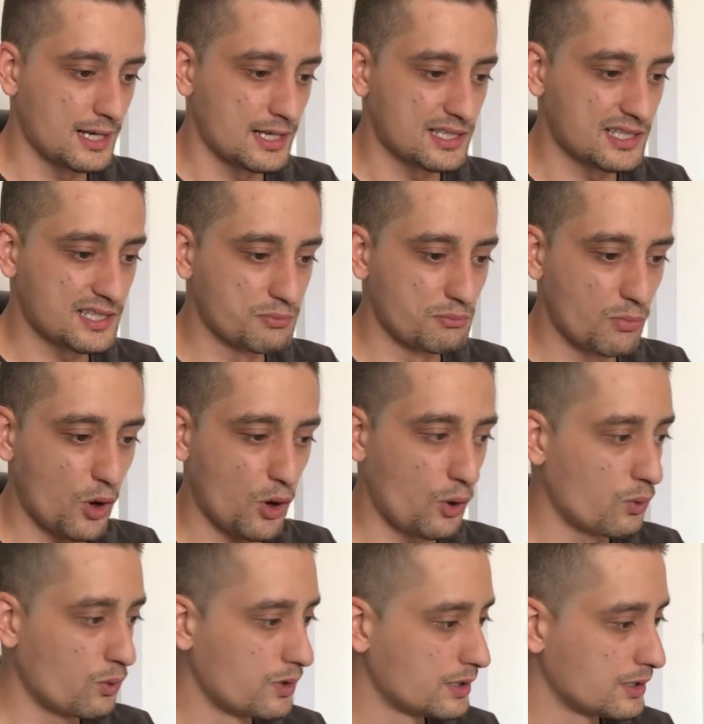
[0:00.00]

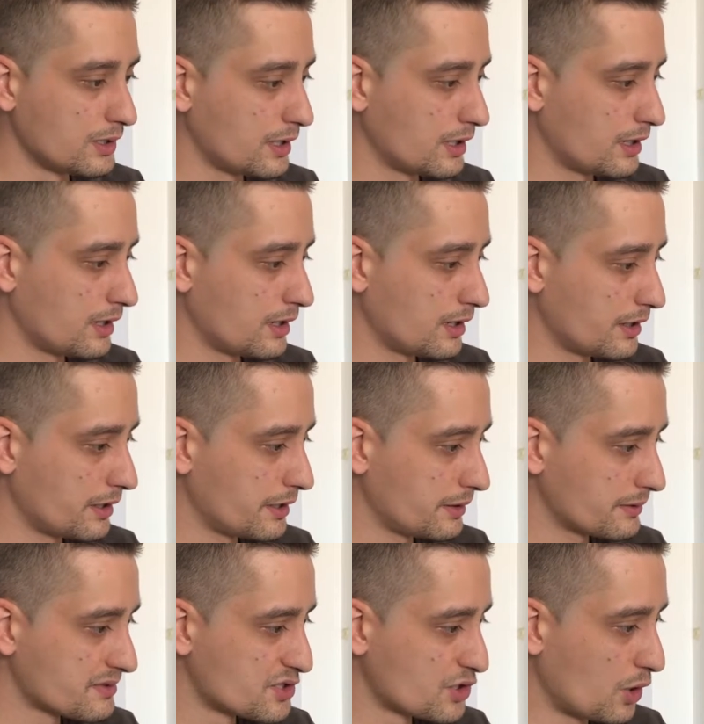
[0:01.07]
small
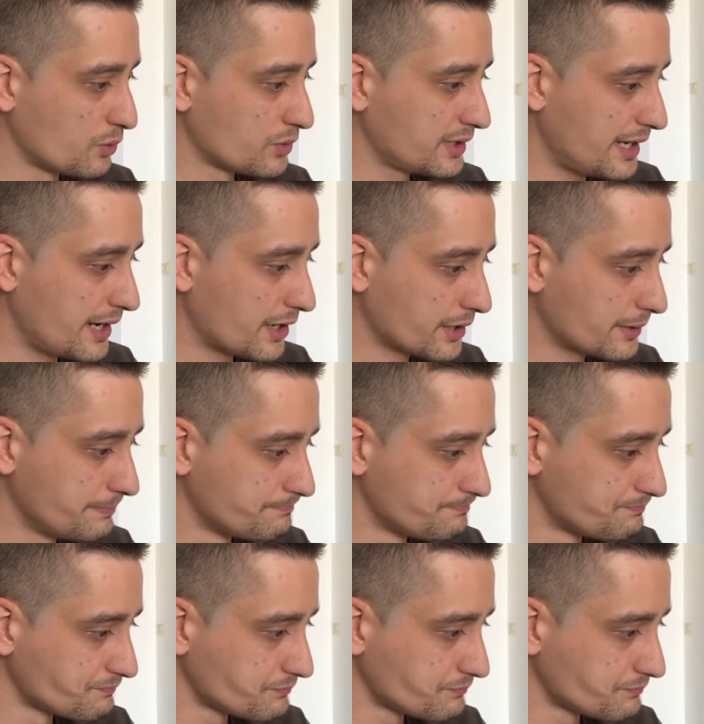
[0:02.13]
uh, zone there